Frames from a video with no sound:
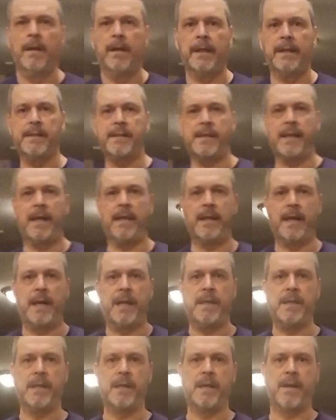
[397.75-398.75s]
let's say that
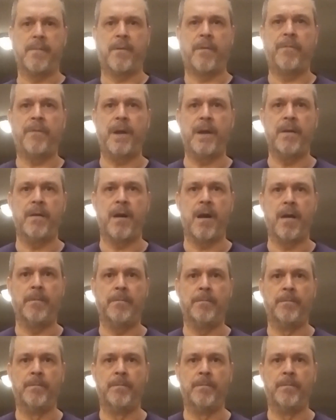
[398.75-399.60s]
I didn't have a firearm.